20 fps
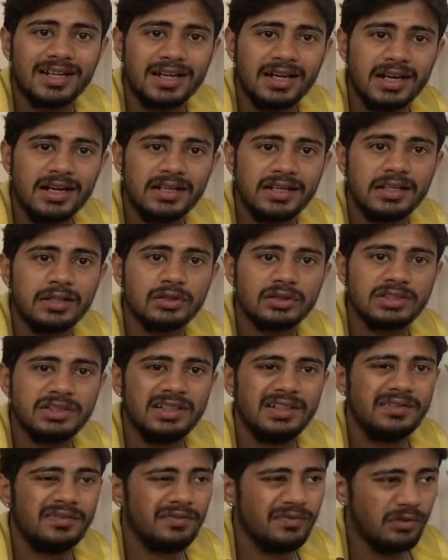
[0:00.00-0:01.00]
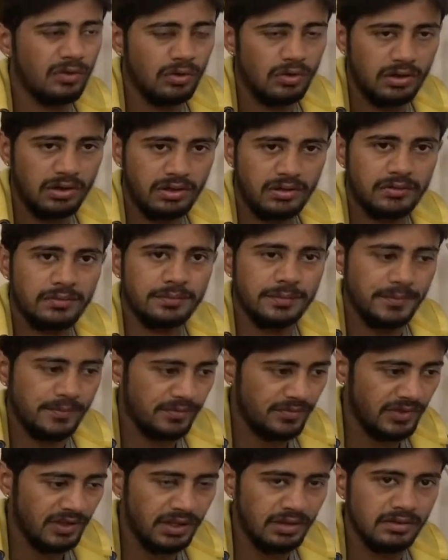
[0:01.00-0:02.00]
continuously for
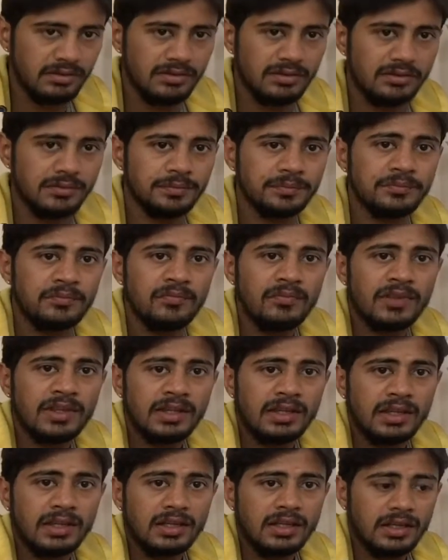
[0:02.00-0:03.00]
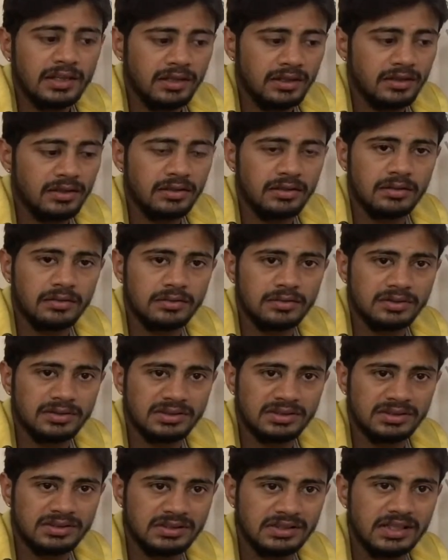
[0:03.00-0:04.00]

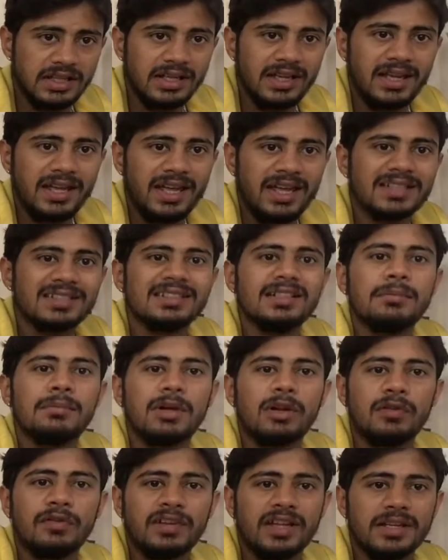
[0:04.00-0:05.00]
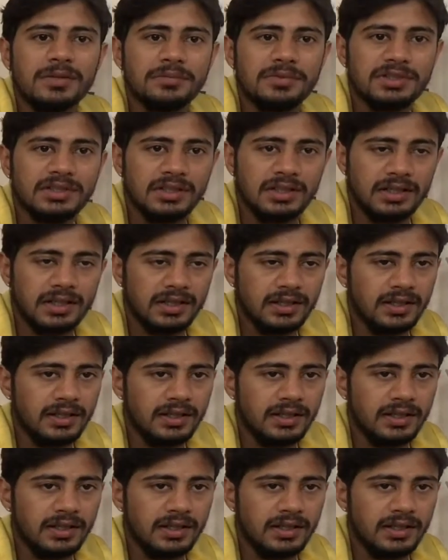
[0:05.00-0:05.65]
X number of times